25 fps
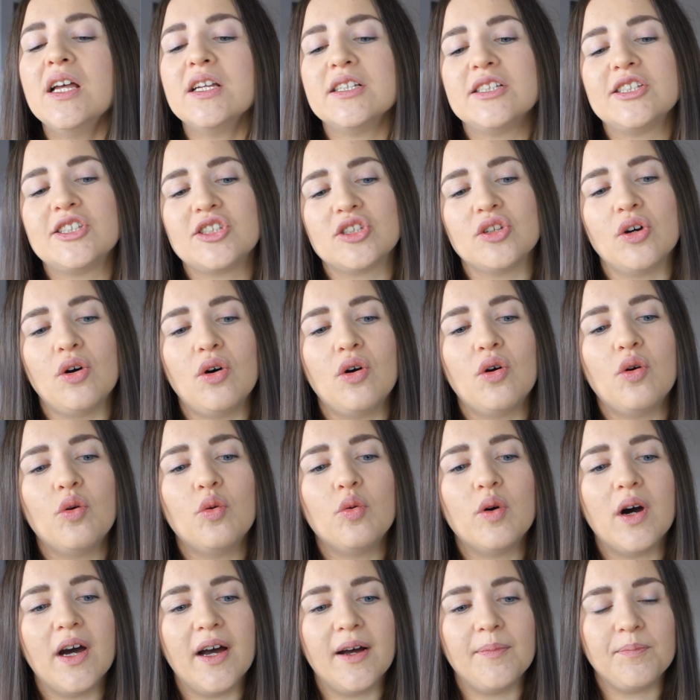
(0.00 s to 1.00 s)

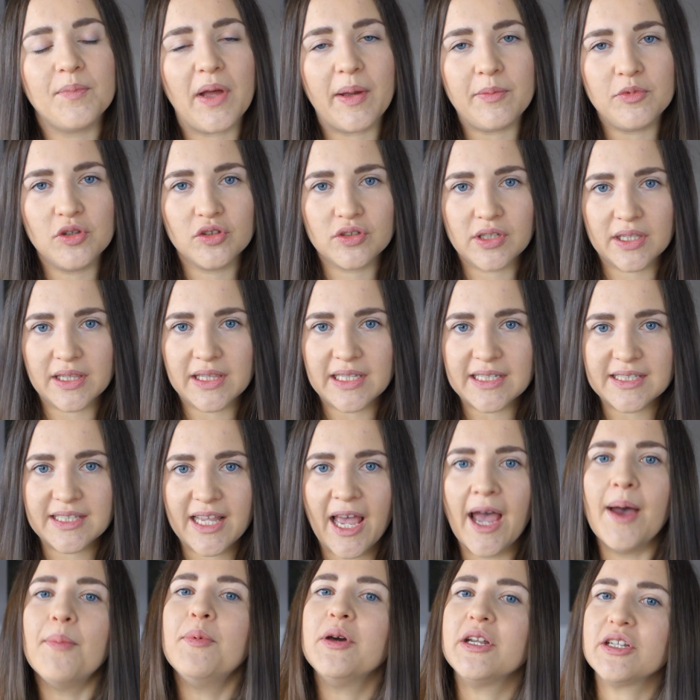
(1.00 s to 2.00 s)
So I'm using this
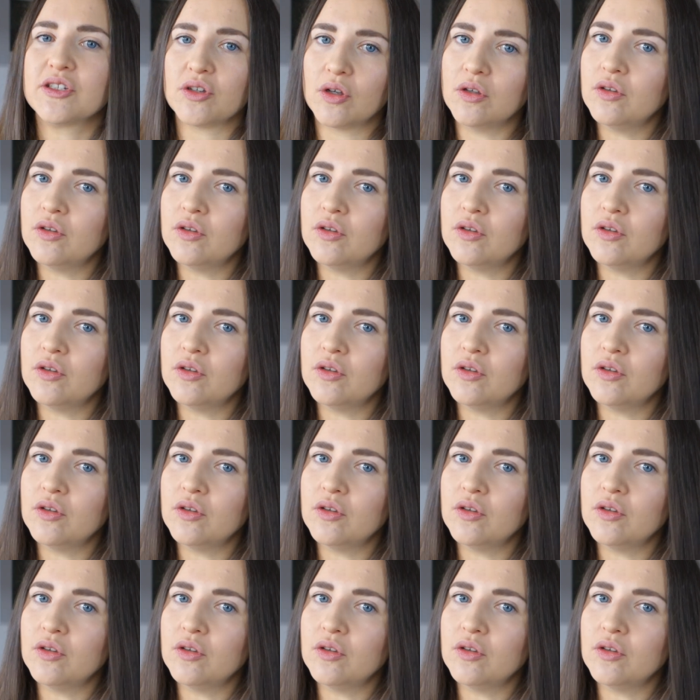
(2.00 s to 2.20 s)
app. It is